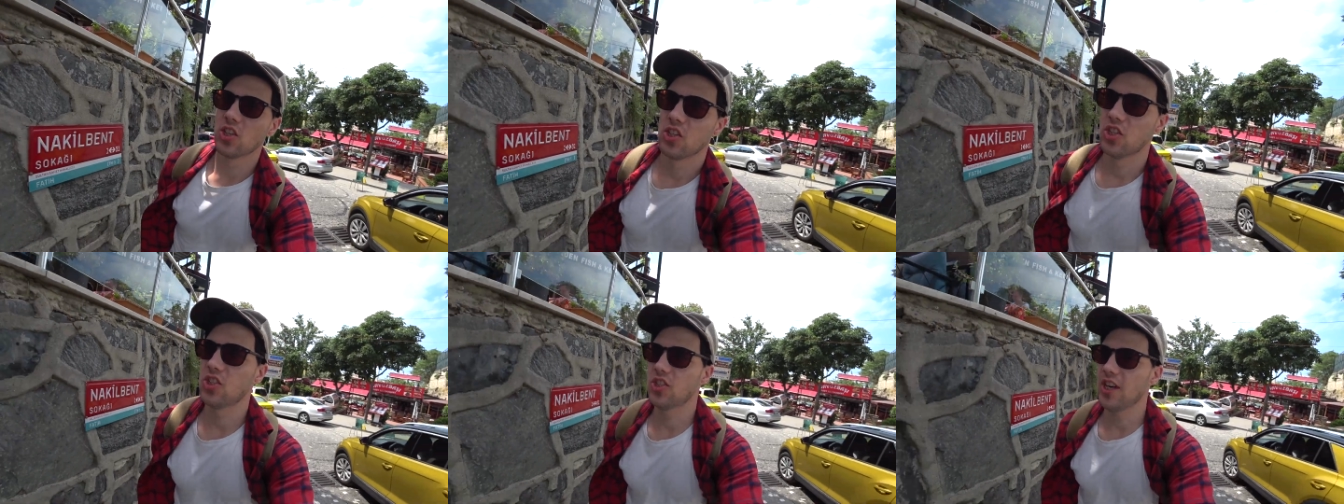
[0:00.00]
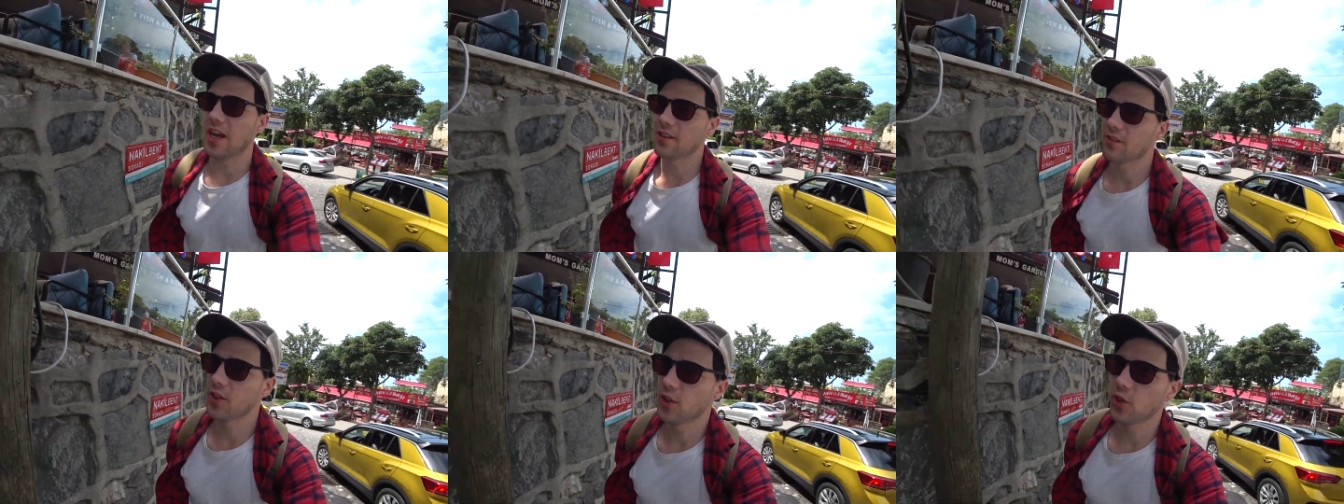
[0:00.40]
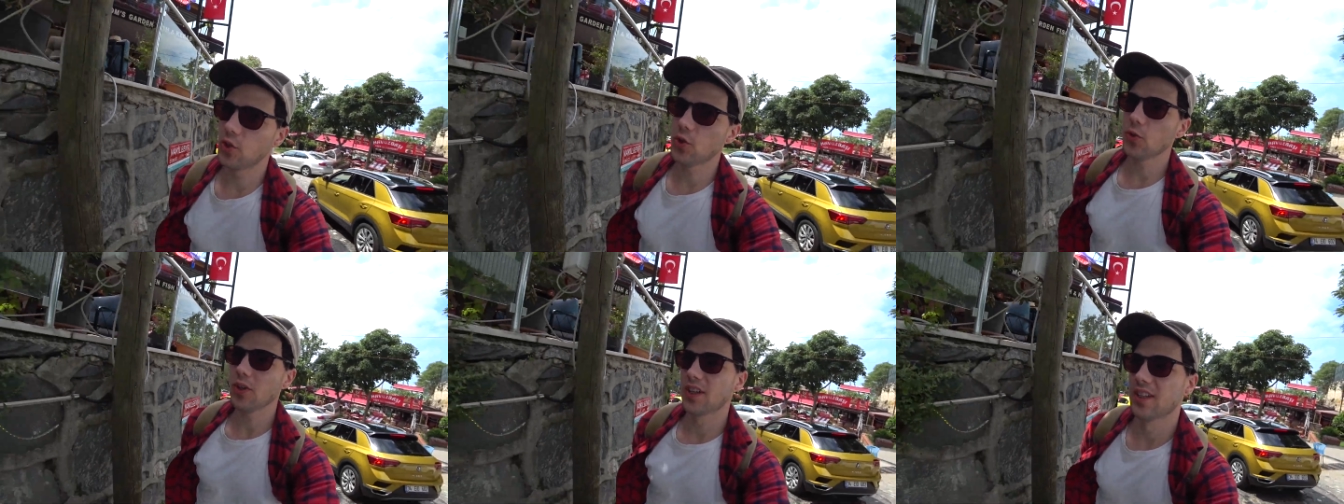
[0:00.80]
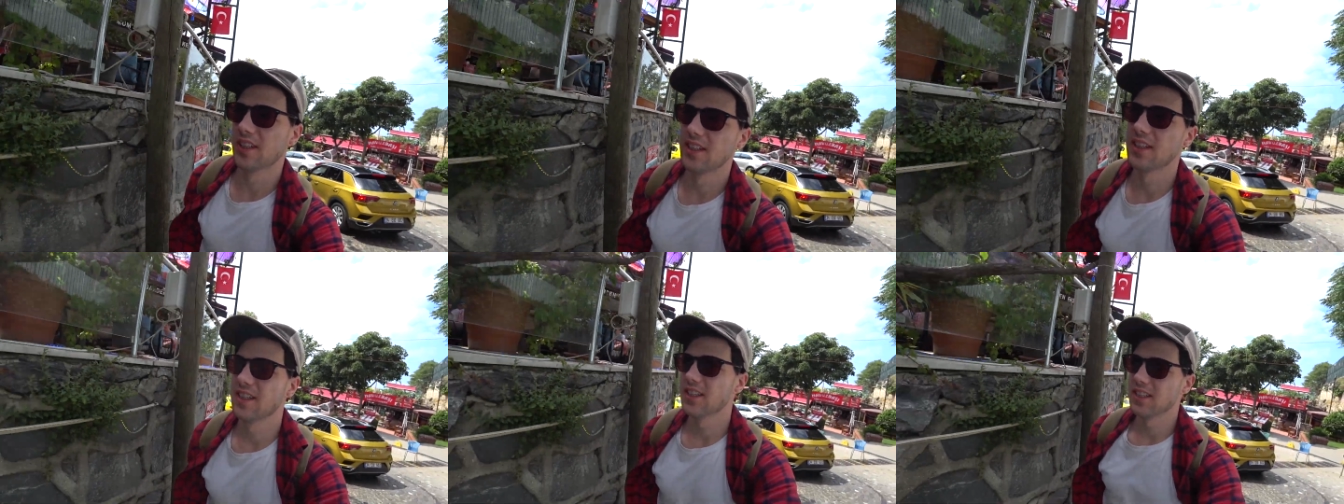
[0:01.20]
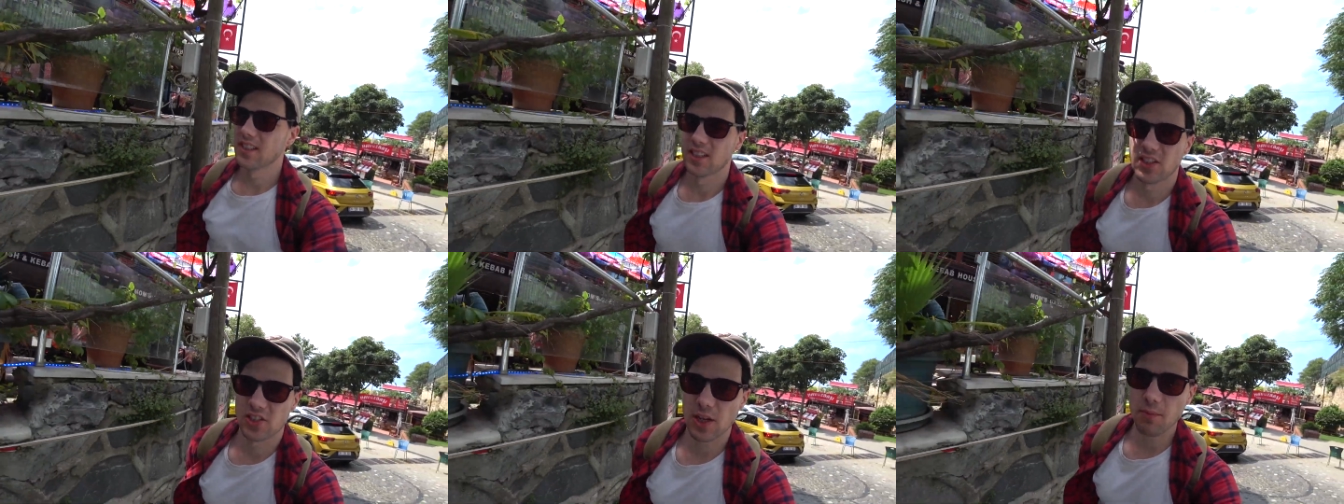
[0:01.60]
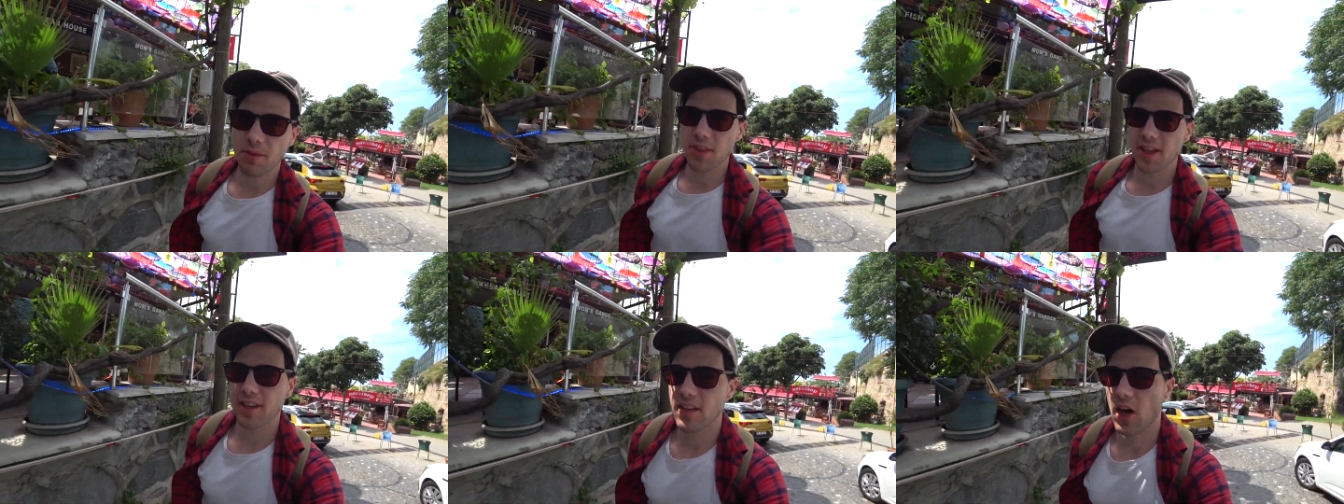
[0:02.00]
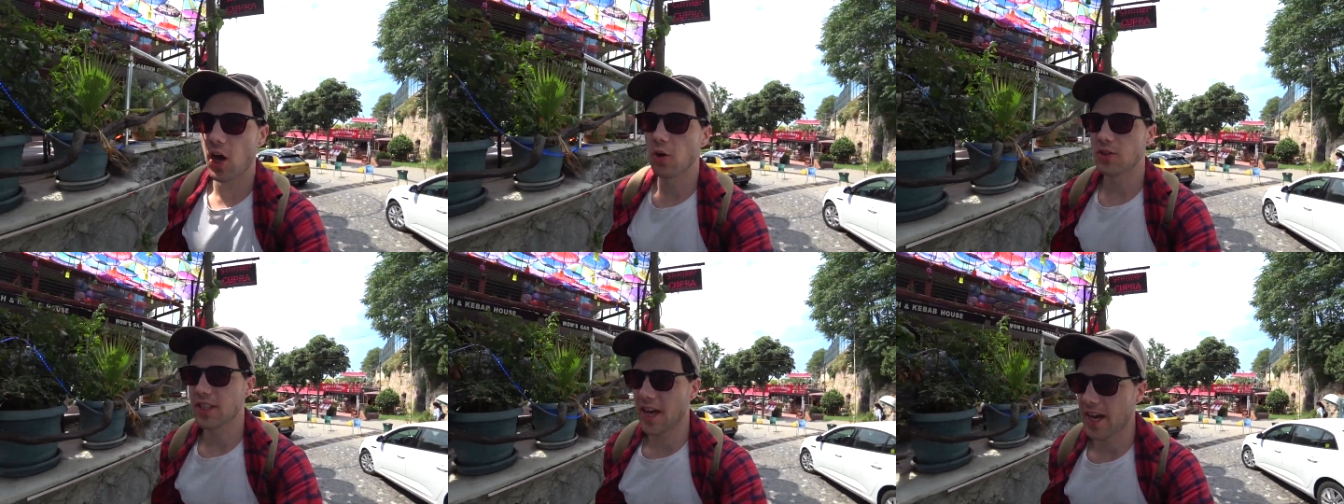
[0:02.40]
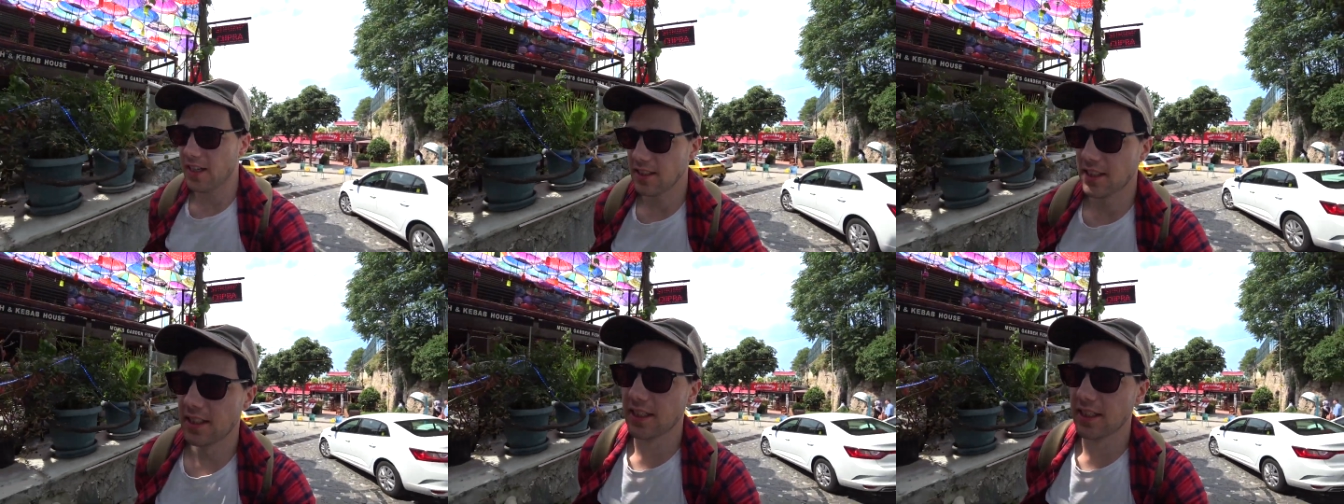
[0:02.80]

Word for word: Chavu, something hotel,